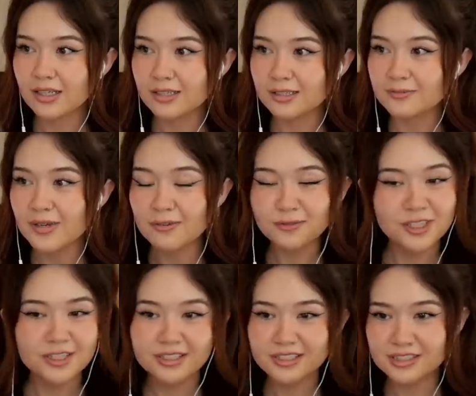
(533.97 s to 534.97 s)
If
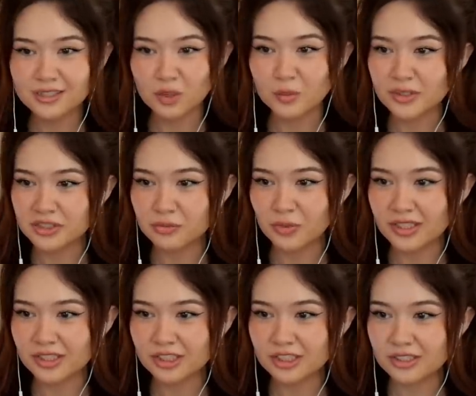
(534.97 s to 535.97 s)
everything is Gilbert's
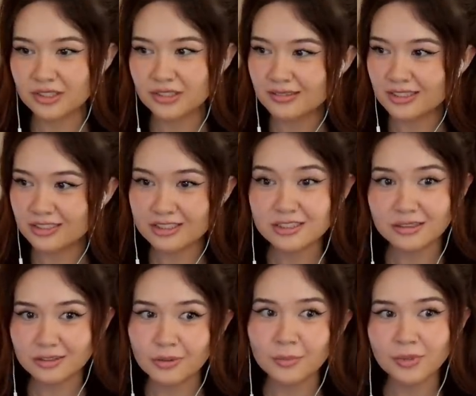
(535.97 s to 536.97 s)
wish, then she's gonna
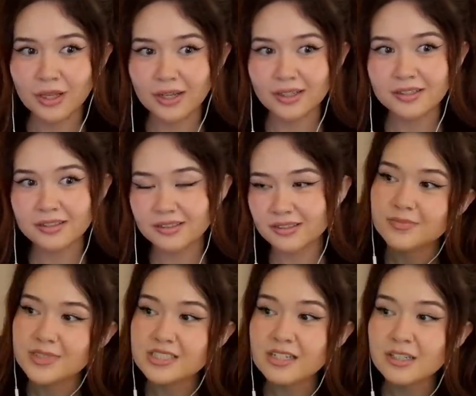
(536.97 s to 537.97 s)
comply?
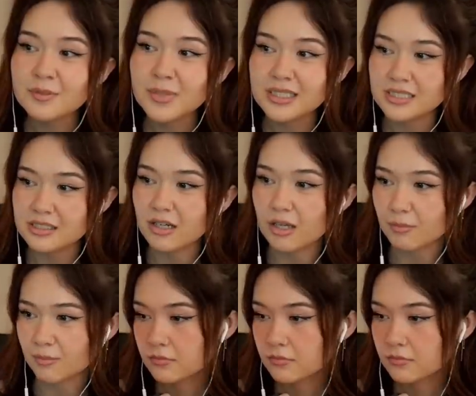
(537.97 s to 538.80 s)
It's kind of messed up.